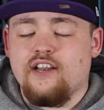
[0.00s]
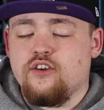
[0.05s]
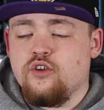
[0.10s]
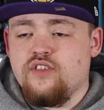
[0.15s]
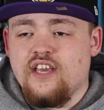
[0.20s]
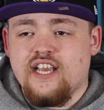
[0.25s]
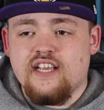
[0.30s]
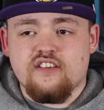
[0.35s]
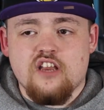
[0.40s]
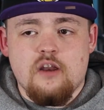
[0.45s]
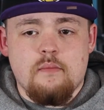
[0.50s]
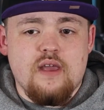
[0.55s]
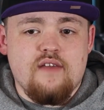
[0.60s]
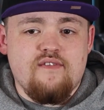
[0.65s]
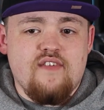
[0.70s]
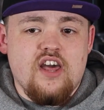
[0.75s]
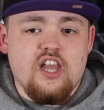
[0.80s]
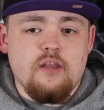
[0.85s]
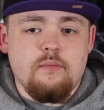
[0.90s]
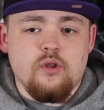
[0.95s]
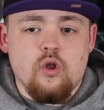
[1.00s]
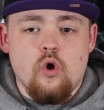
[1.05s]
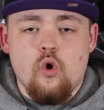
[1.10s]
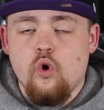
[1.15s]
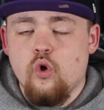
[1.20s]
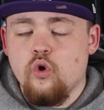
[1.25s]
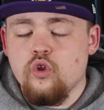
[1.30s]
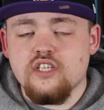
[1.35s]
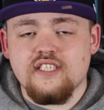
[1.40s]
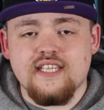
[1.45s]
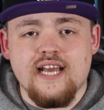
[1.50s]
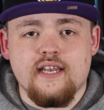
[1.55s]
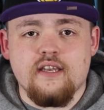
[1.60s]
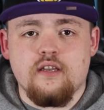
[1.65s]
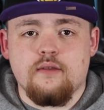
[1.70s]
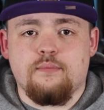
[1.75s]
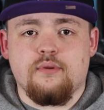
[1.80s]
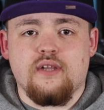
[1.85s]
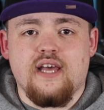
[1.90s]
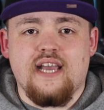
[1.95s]
I do think it's going to be available at all the
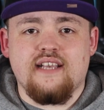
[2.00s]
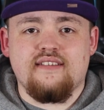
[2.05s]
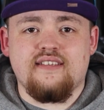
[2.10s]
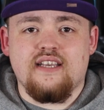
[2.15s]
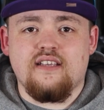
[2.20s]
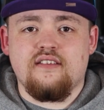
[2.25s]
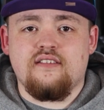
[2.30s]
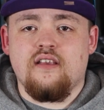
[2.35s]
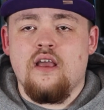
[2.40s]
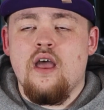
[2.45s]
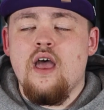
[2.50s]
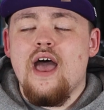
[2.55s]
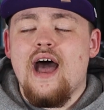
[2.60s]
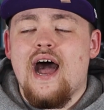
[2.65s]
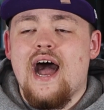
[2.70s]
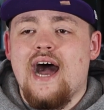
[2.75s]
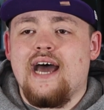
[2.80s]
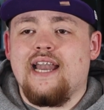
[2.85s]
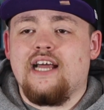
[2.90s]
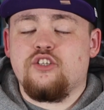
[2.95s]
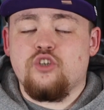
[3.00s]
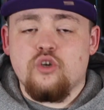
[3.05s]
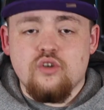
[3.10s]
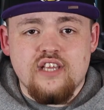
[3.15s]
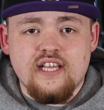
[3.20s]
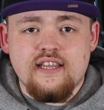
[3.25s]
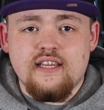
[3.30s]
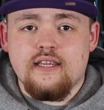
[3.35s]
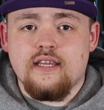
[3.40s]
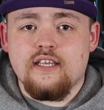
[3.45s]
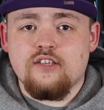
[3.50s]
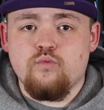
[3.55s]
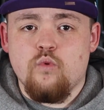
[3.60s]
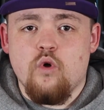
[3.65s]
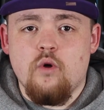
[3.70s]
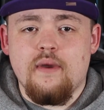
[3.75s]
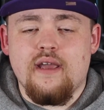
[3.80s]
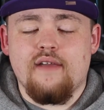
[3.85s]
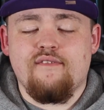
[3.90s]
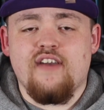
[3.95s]
standard places, and I do think that this
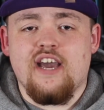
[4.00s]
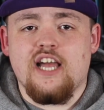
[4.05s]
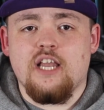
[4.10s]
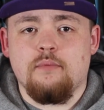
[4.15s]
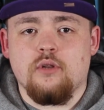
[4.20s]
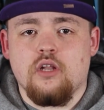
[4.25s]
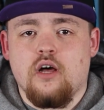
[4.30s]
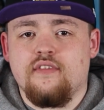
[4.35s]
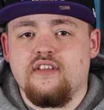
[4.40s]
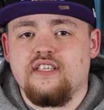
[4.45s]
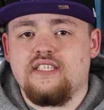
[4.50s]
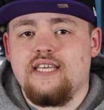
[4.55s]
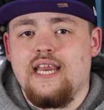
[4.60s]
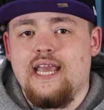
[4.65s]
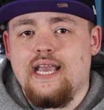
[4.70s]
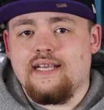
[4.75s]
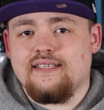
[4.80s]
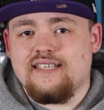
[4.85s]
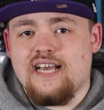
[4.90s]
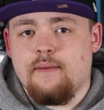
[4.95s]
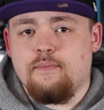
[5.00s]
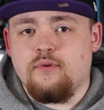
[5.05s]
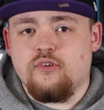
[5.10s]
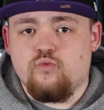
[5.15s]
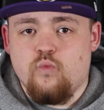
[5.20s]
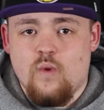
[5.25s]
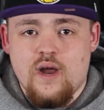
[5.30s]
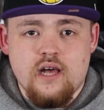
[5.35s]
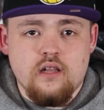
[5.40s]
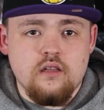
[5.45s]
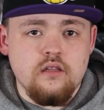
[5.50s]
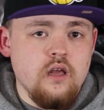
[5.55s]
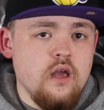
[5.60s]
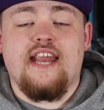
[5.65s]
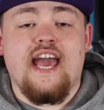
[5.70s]
will be available on the Sneakers app as well.